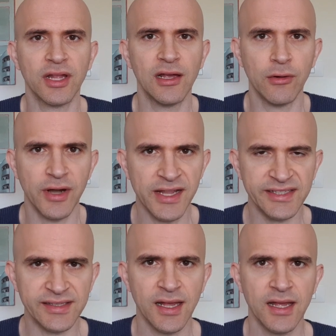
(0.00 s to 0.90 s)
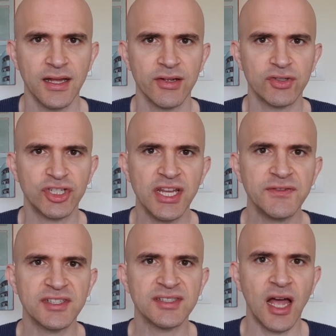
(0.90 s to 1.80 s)
killer is.
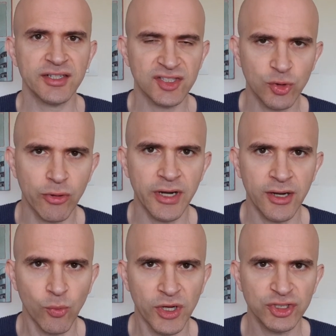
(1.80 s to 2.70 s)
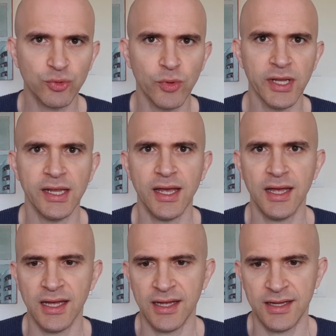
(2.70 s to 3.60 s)
Chiefs is not a story in which we
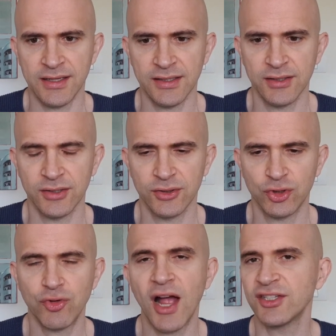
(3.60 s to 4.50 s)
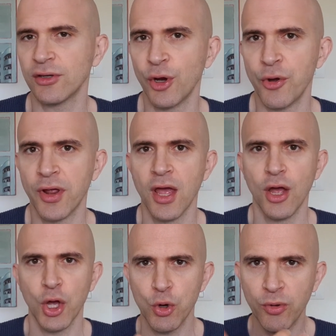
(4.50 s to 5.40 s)
try to learn
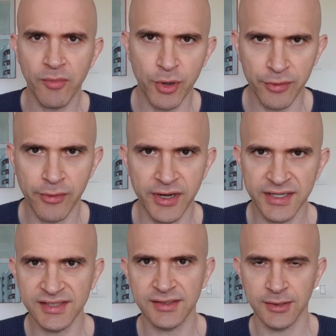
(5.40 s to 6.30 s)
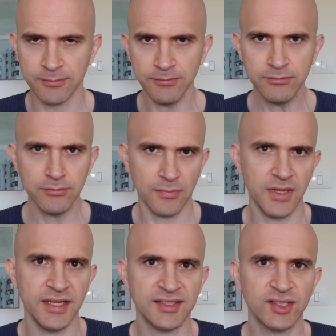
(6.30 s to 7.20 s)
who the murderer is.
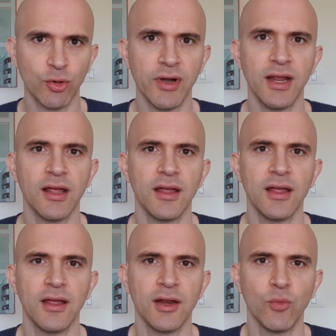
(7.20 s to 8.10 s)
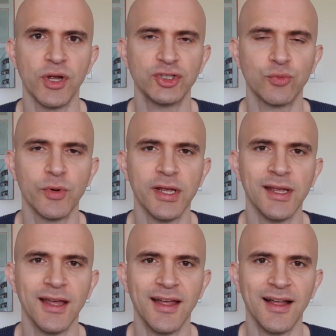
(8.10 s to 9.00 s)
It's a story in which
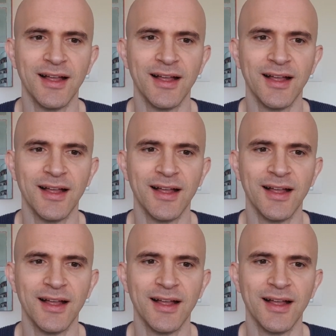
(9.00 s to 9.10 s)
we